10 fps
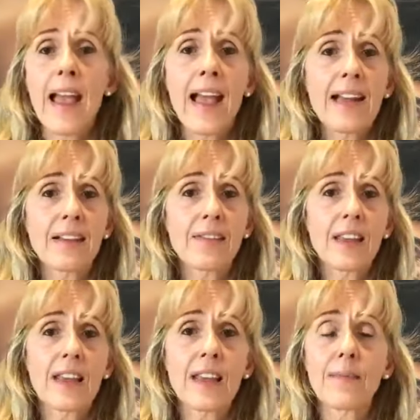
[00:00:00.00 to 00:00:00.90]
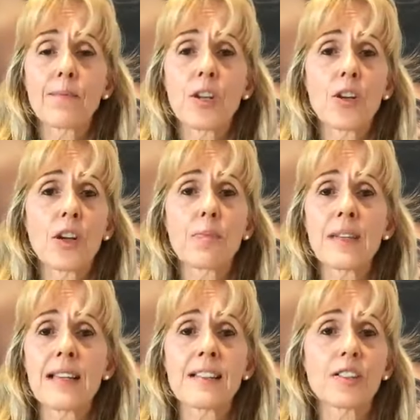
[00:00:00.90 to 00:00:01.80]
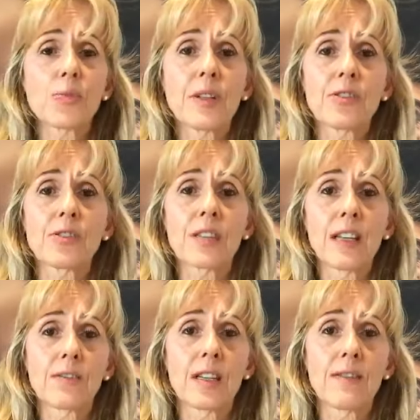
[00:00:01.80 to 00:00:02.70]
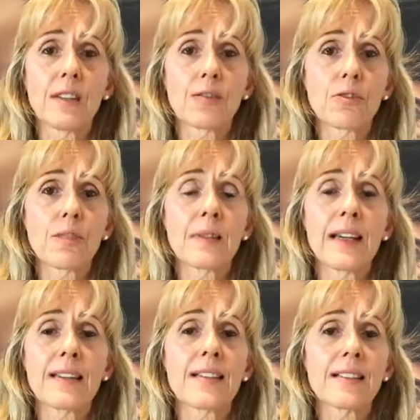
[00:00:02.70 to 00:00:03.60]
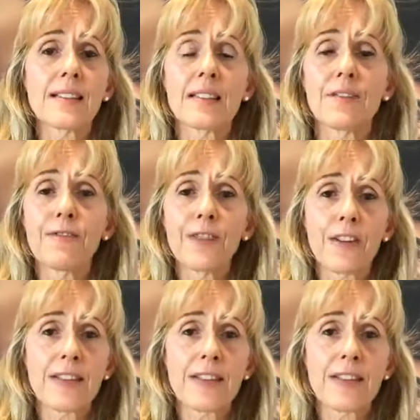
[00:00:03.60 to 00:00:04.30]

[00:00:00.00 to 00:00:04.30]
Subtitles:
Anything, you know, please express yourselves here in the group, ladies. This is a very